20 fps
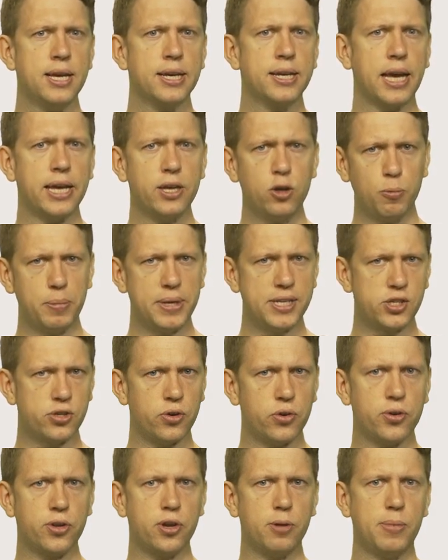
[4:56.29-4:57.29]
Can you be
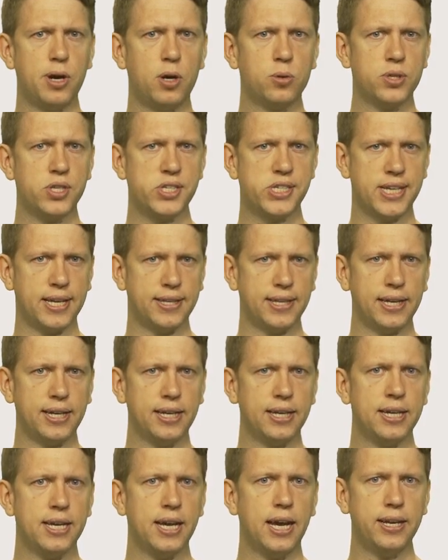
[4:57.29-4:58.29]
certain about the
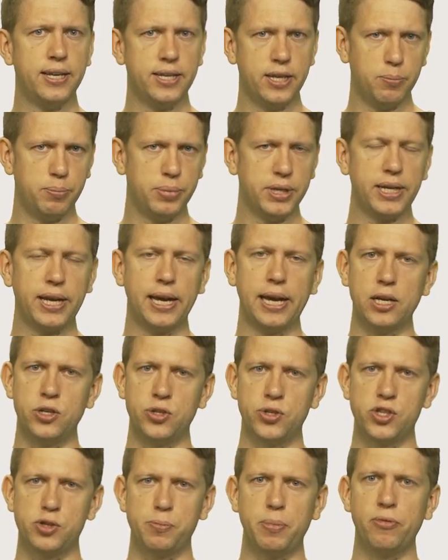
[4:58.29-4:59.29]
setting and the
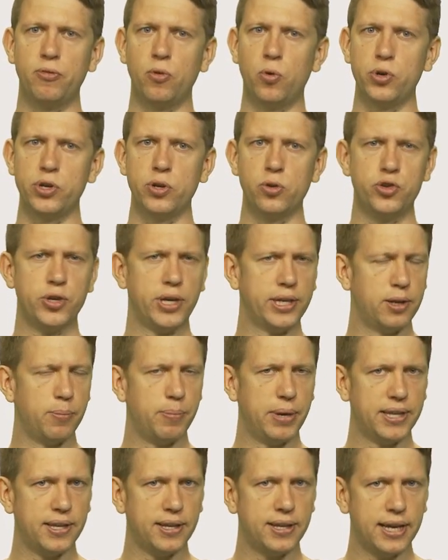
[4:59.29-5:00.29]
implications before you check the
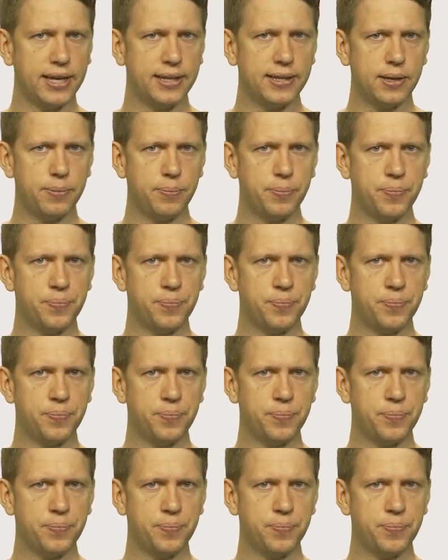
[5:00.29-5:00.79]
metadata?